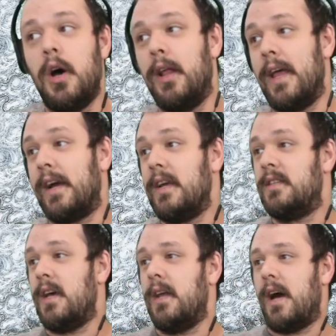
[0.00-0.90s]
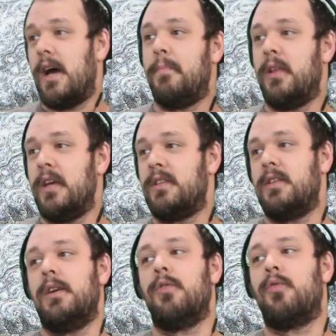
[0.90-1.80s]
Like I said, I placed
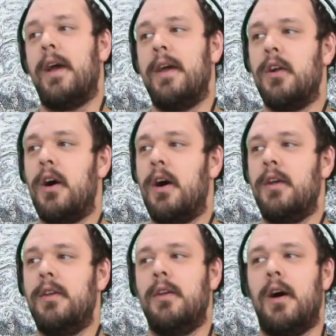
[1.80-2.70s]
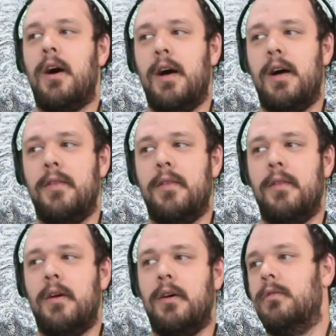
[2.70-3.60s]
it right on
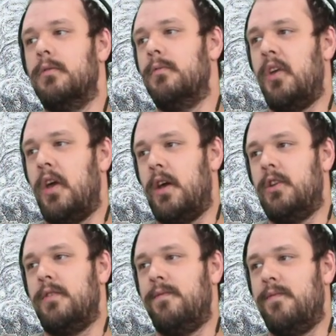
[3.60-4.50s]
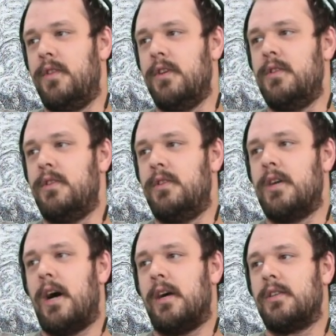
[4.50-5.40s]
the edge of the
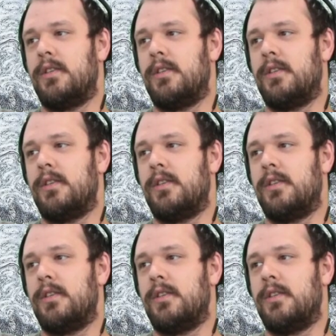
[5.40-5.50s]
docks.